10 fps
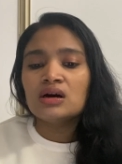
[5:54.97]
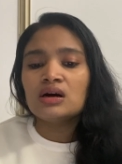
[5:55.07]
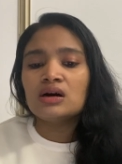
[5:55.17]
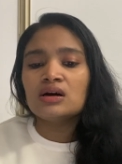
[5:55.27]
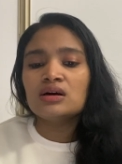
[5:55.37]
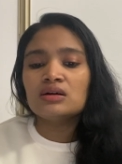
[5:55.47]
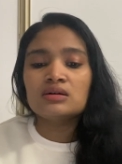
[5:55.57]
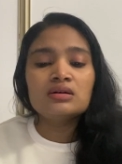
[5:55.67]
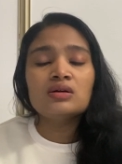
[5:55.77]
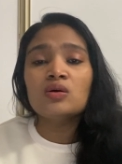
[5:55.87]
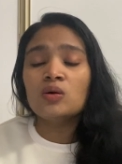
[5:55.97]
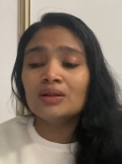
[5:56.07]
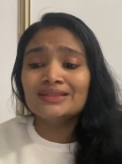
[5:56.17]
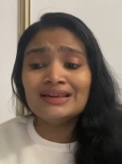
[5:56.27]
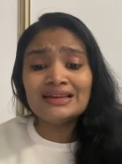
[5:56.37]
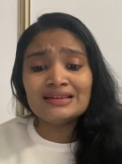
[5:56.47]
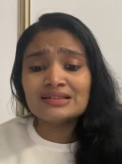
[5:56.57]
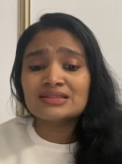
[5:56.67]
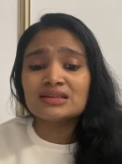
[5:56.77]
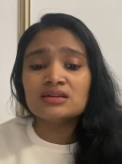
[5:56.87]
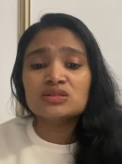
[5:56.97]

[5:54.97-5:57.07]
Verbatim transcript: uh, all the details here.